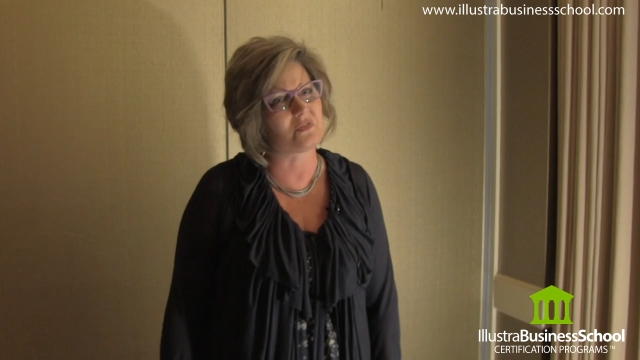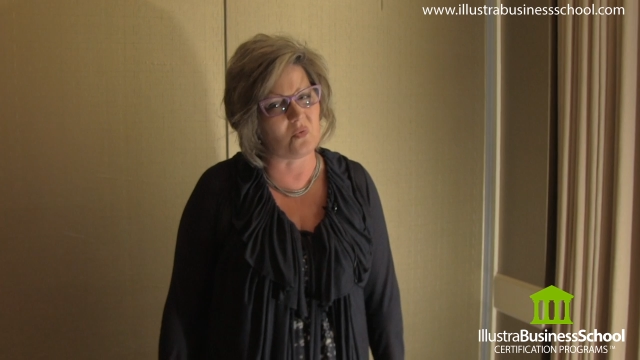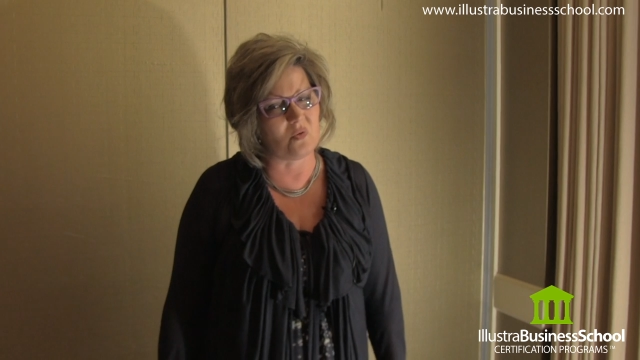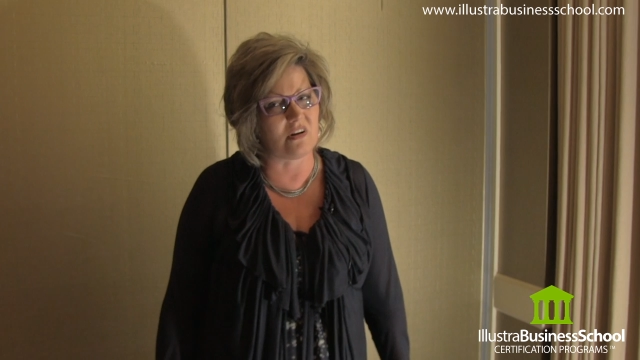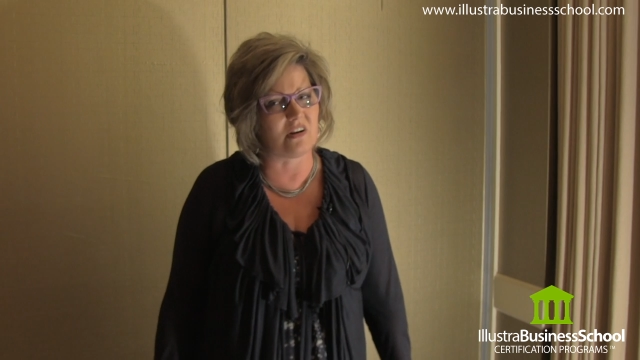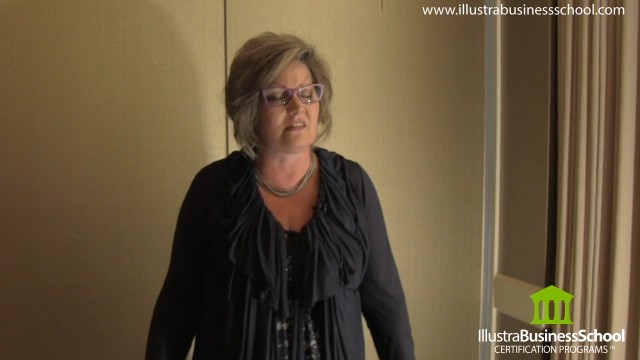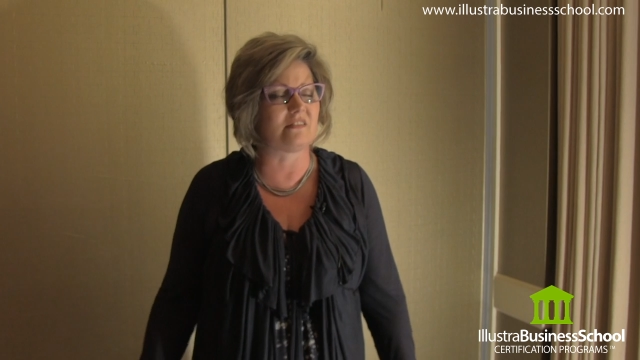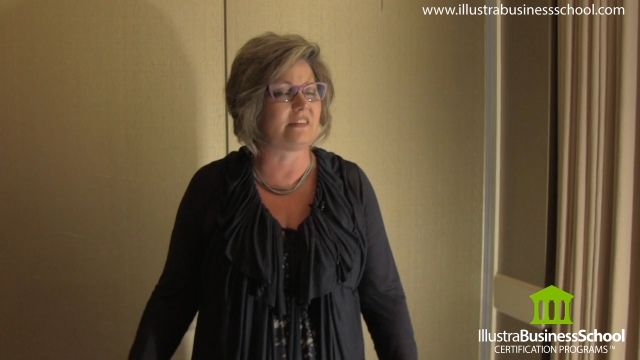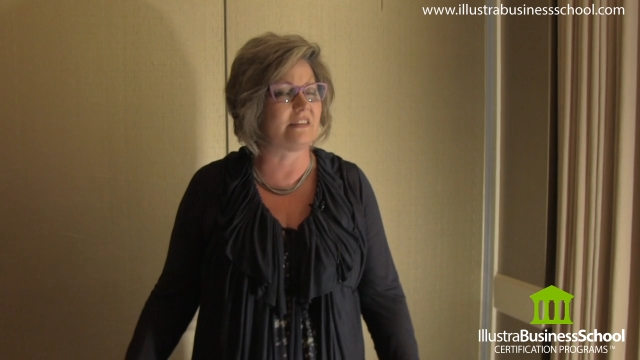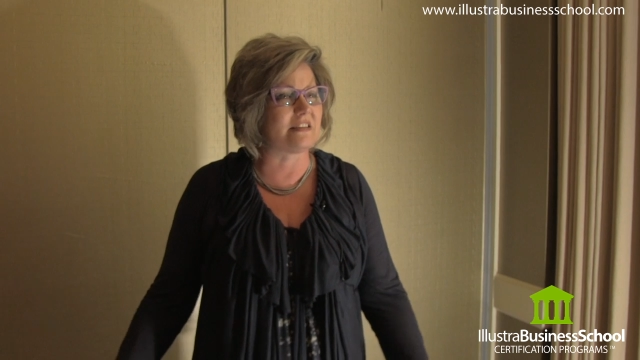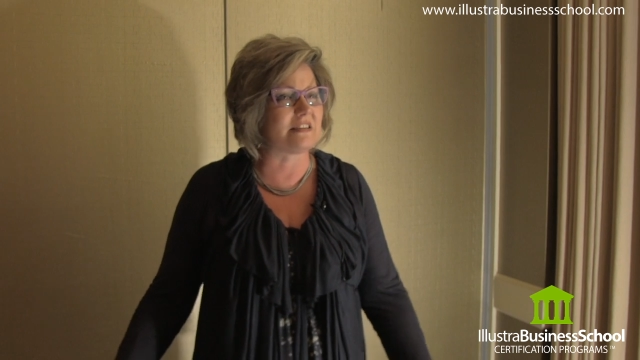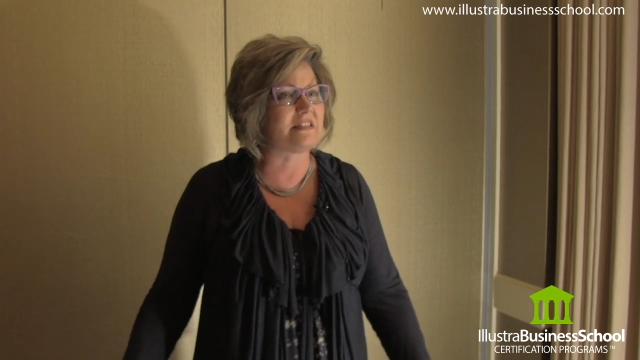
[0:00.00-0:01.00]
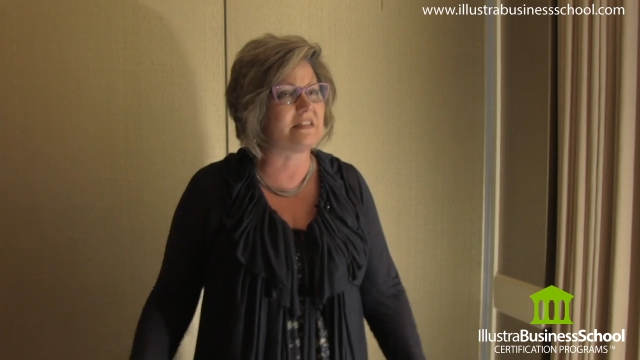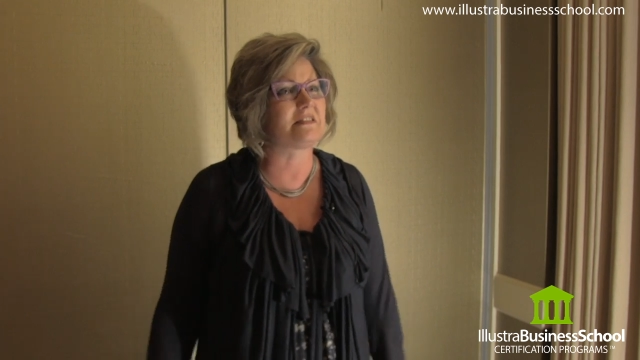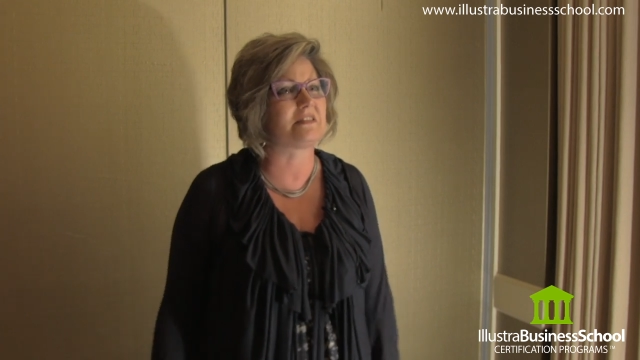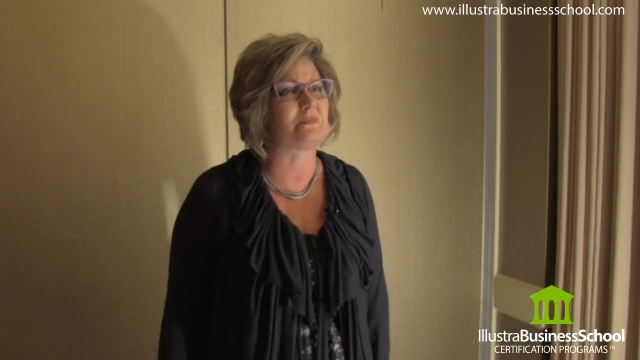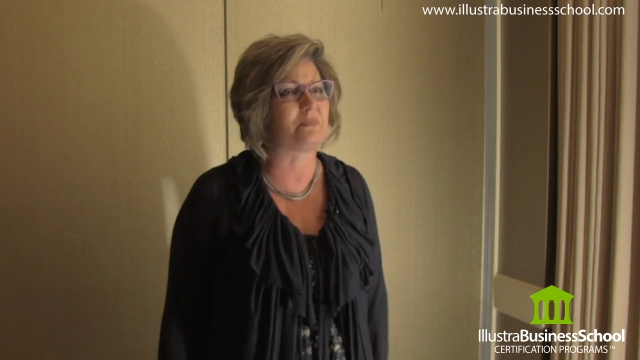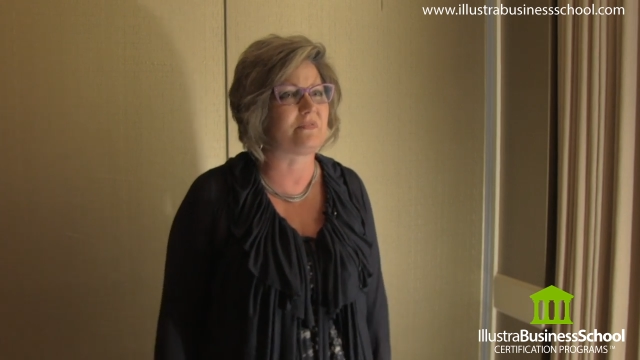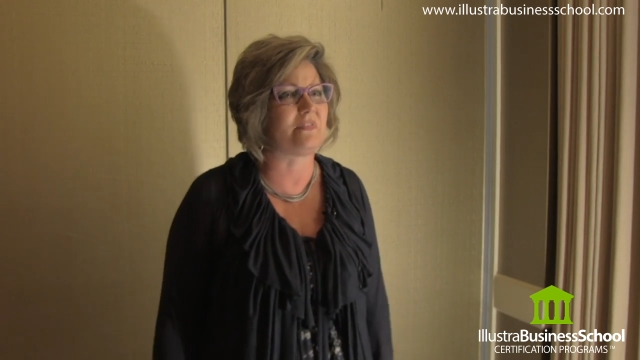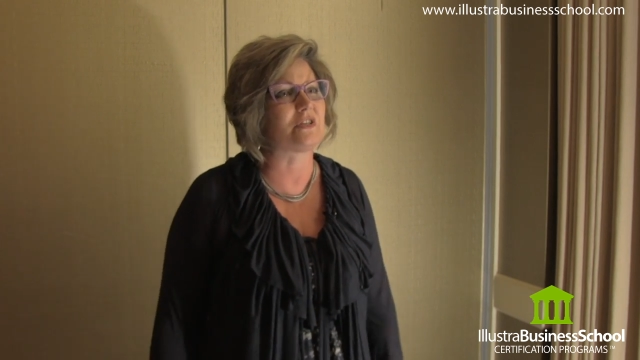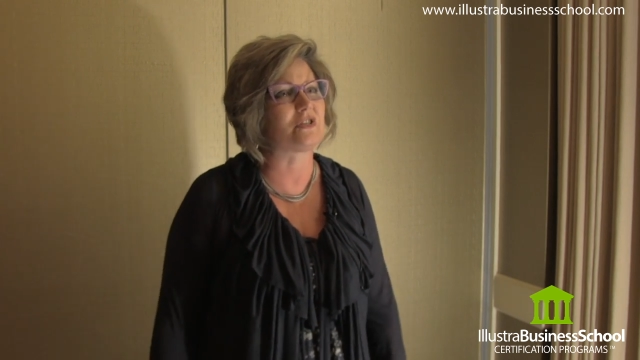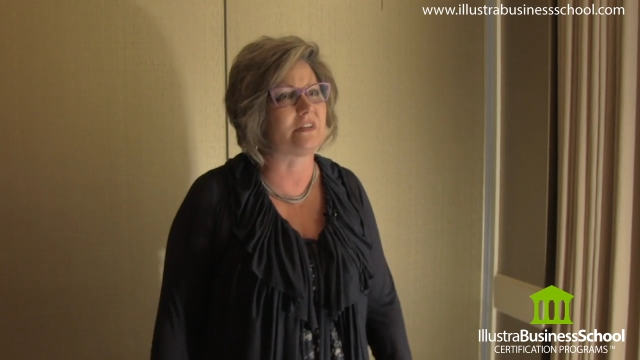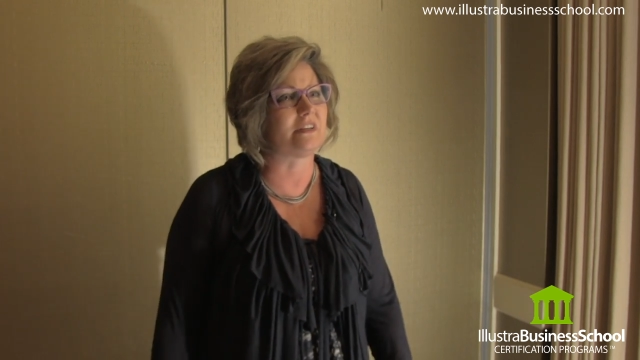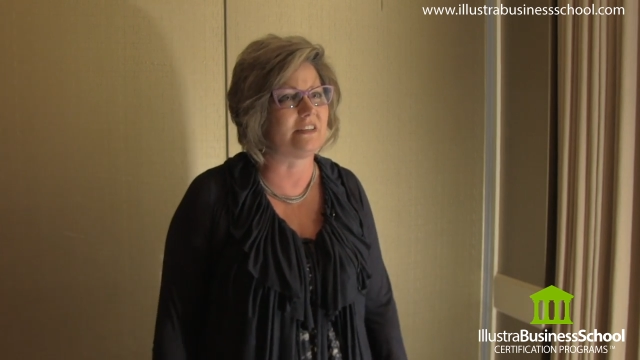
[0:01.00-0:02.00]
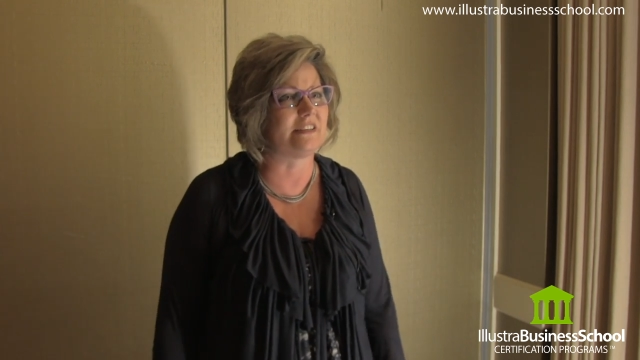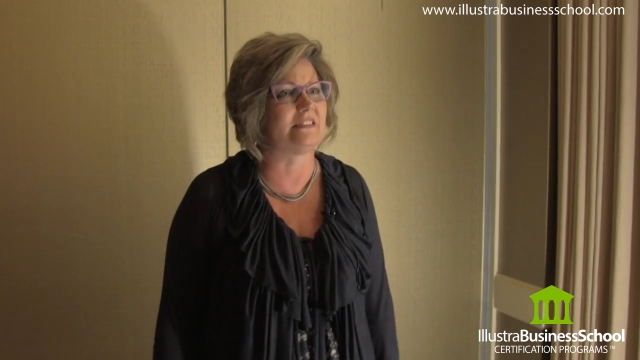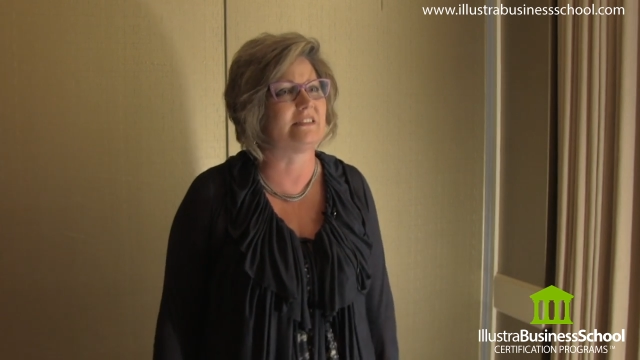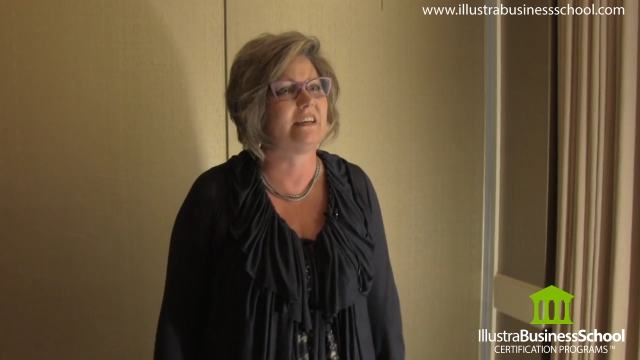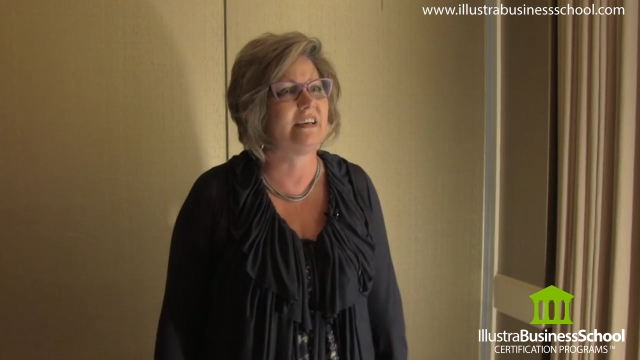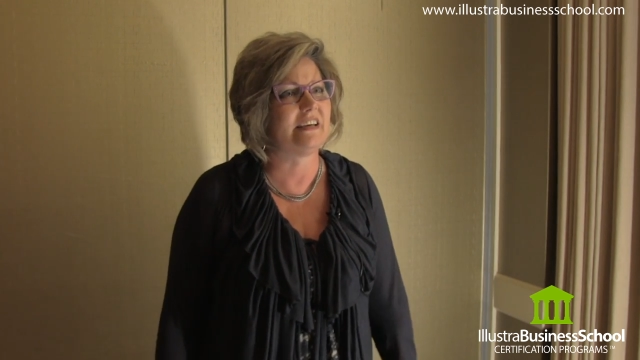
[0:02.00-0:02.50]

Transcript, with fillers: or a seasoned professional and,